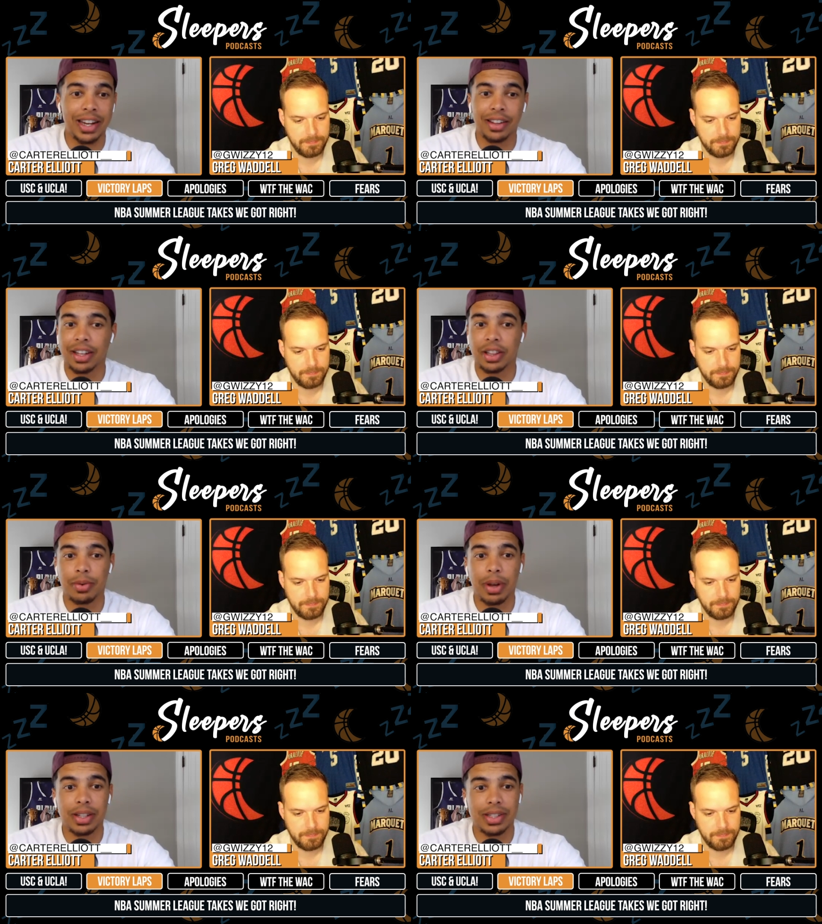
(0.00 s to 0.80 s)
Speaker 1: didn't like the
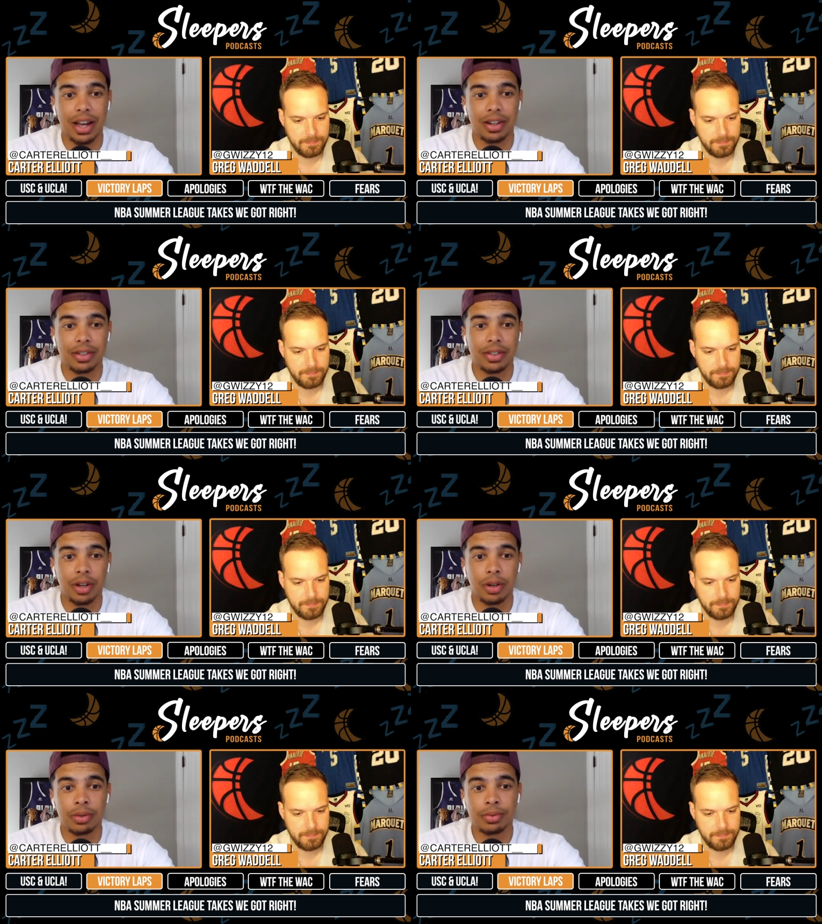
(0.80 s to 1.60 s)
way it sounded.
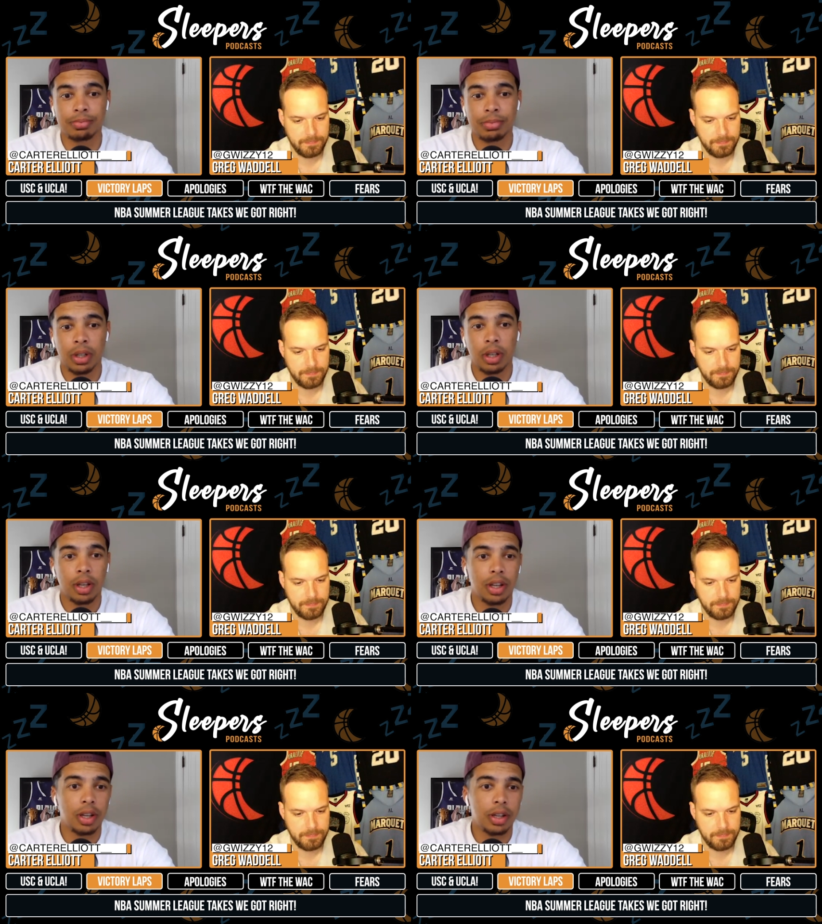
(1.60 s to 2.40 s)
So
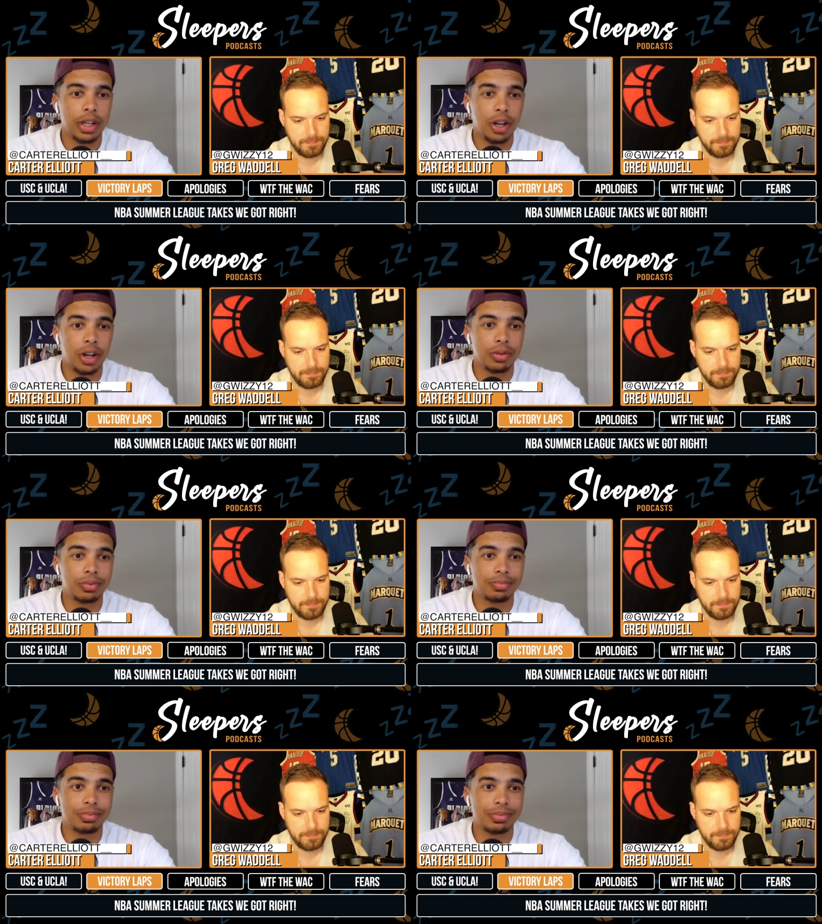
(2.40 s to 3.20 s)
you
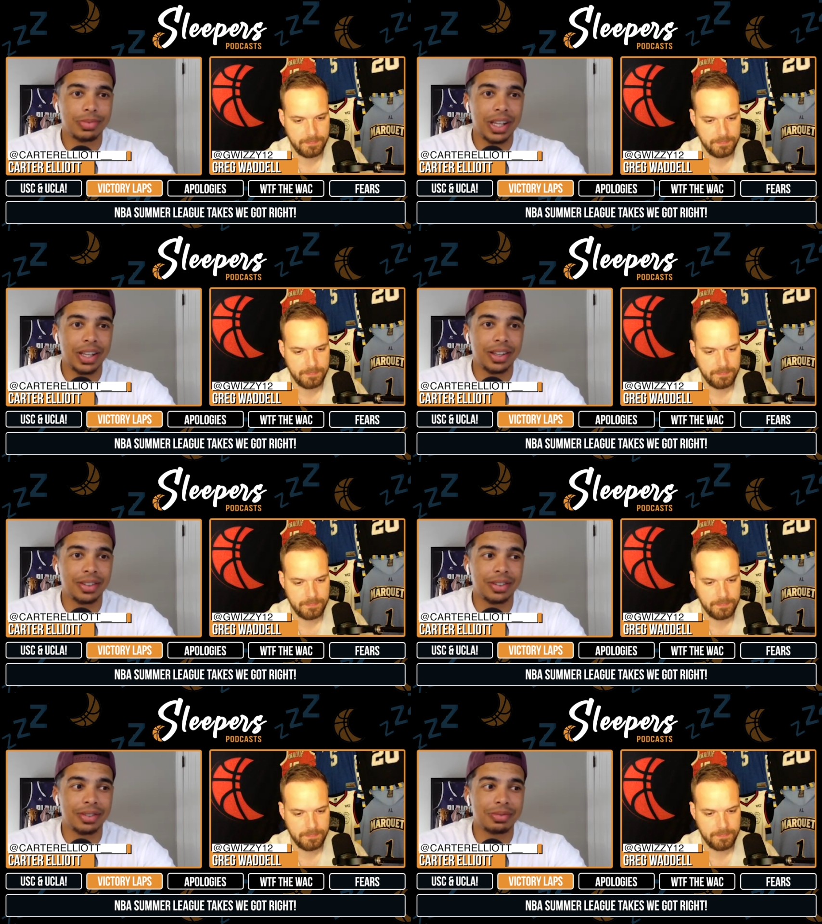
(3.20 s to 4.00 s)
know,
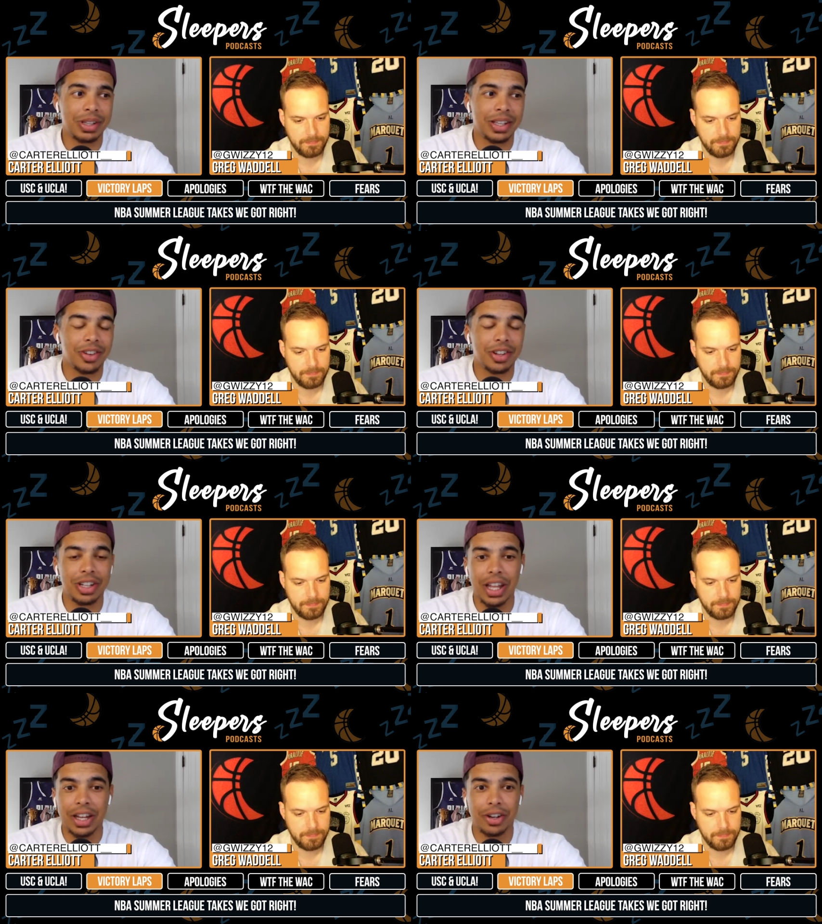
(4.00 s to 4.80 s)
he's he's on the
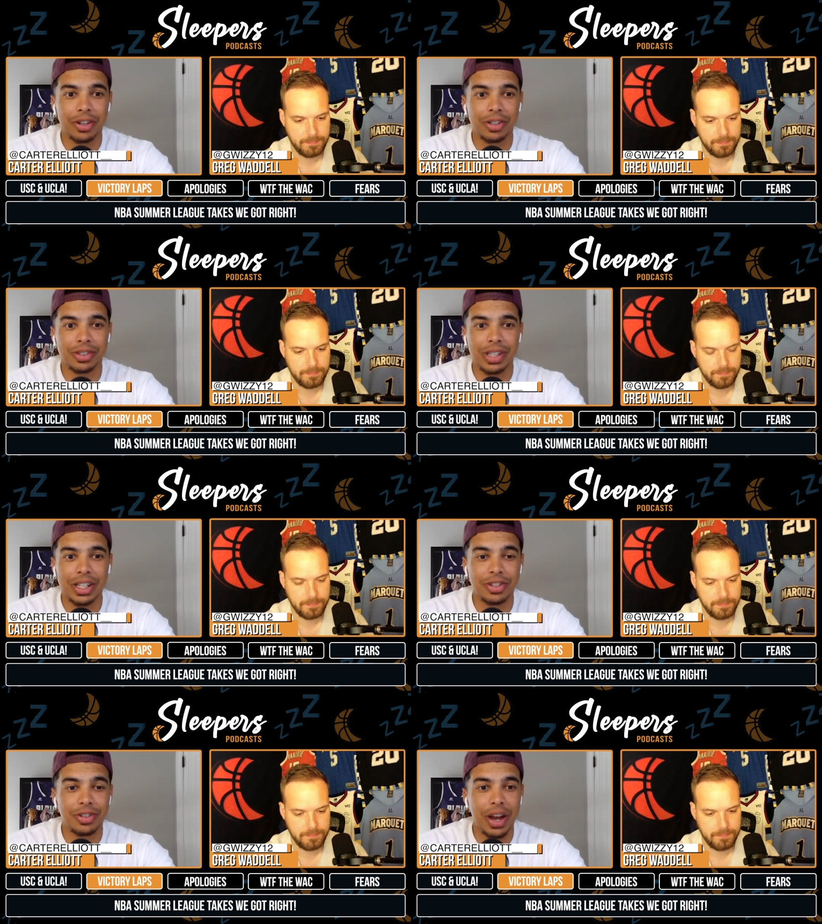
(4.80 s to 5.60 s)
Lakers.
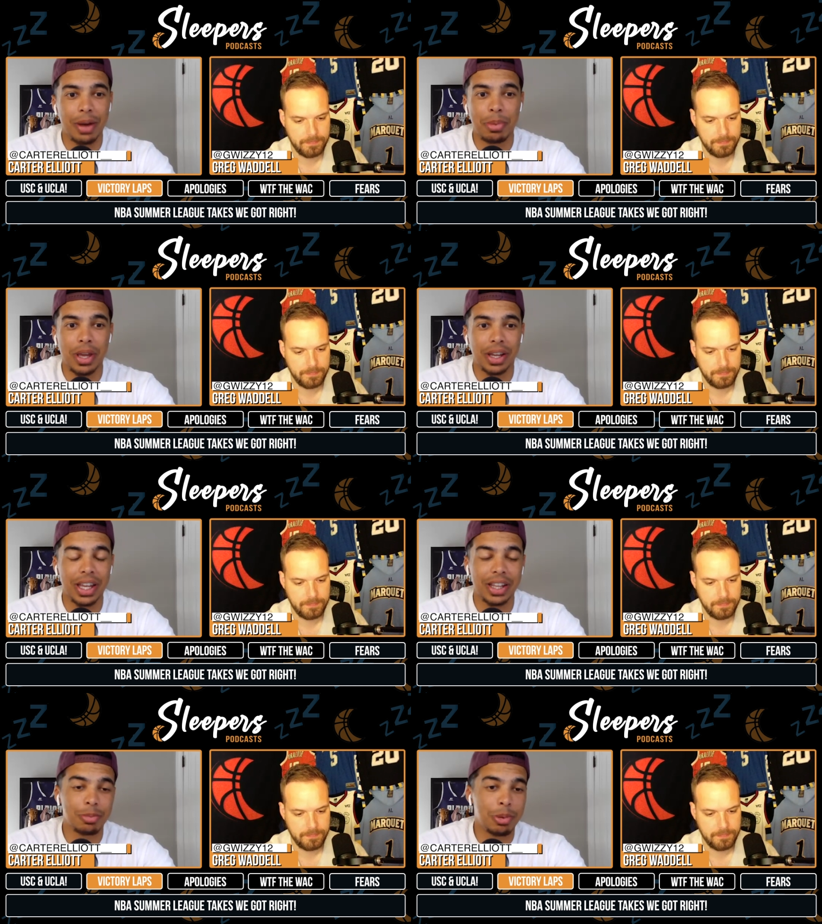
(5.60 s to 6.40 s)
He's a draft pick.
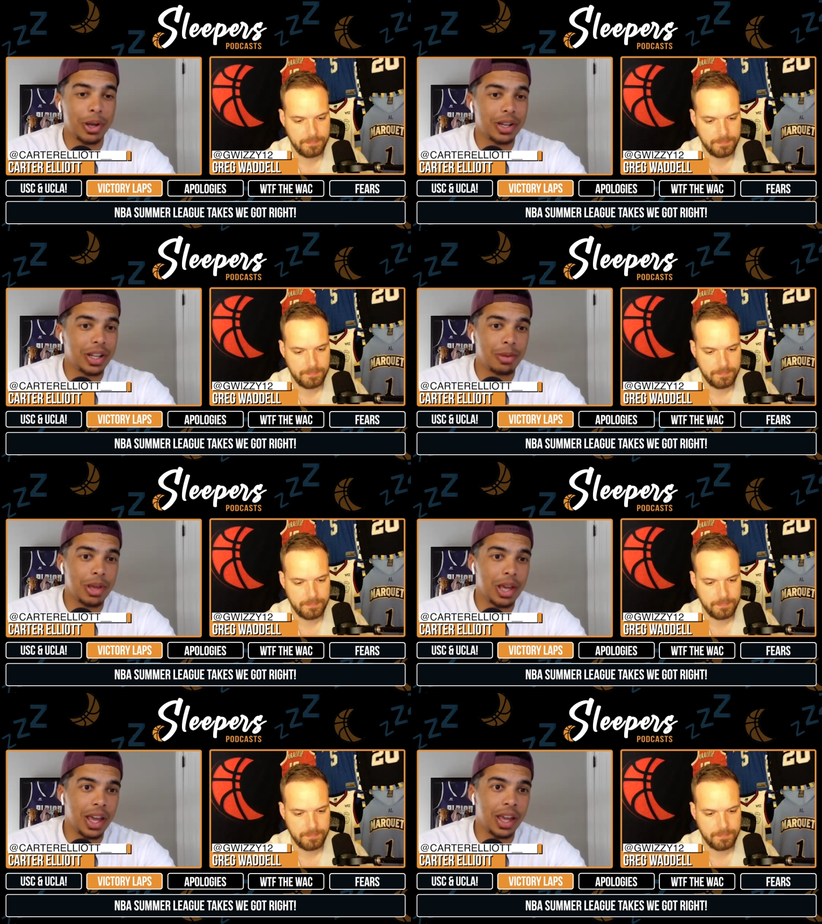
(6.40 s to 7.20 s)
He gets to play in the
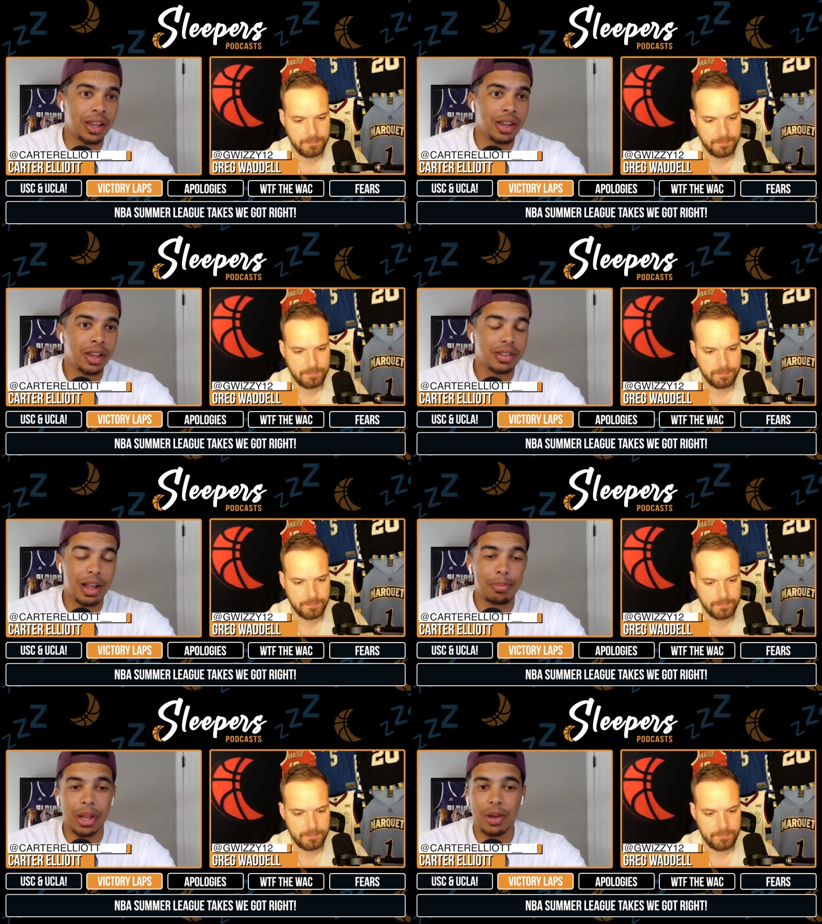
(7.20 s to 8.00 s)
NBA. He's
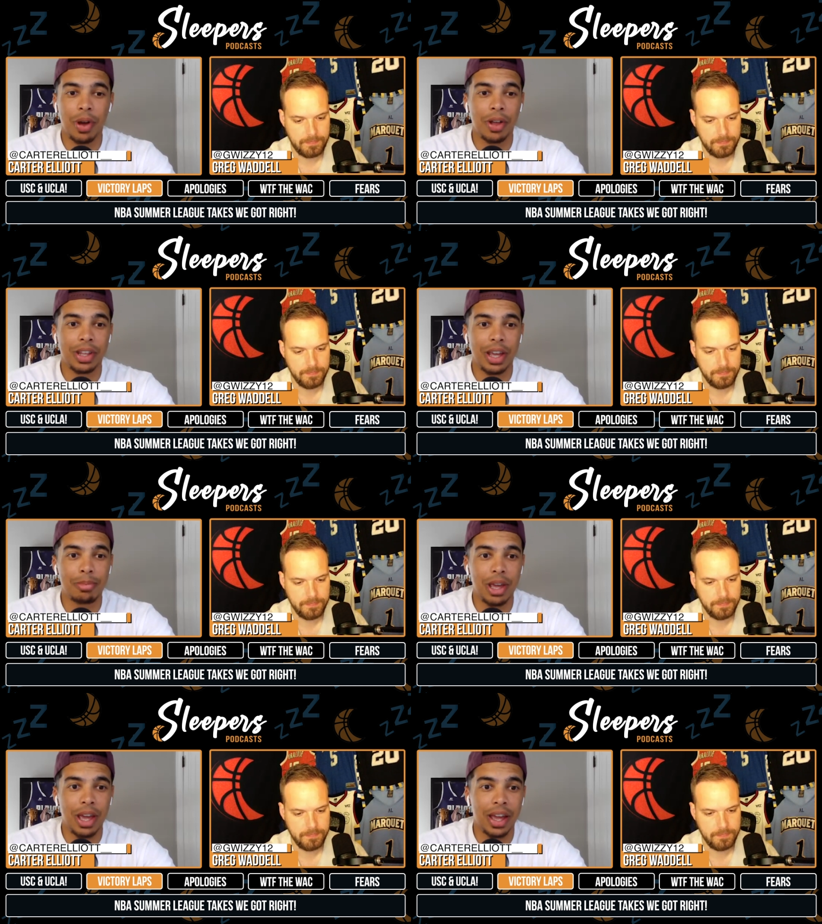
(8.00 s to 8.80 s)
not playing well in the
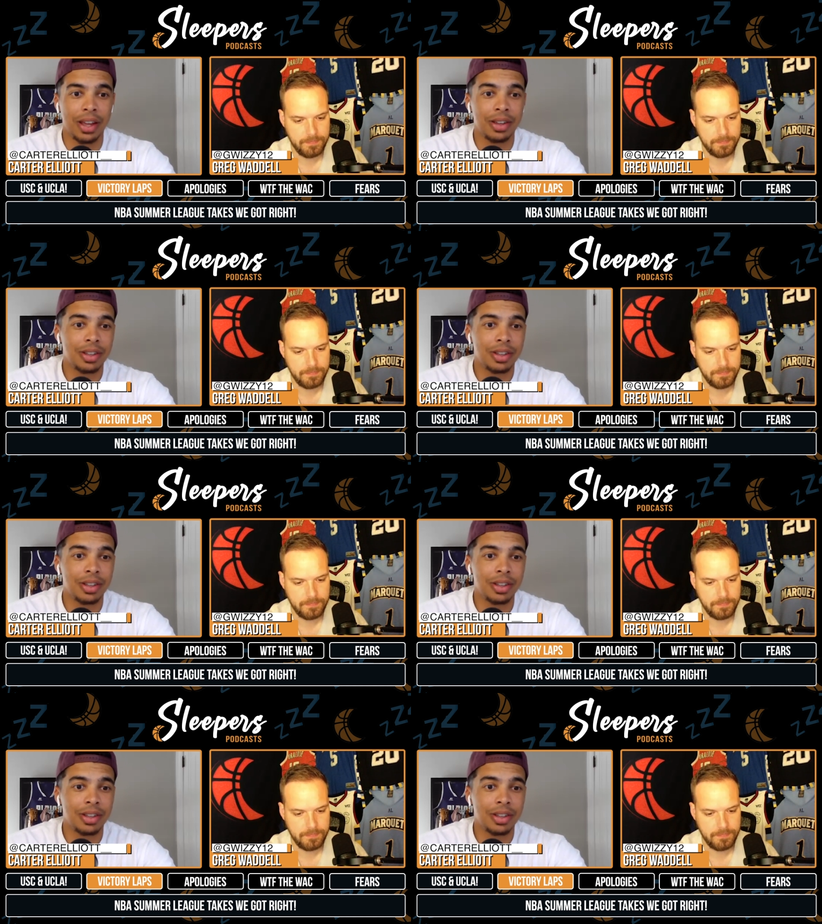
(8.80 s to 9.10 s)
NBA.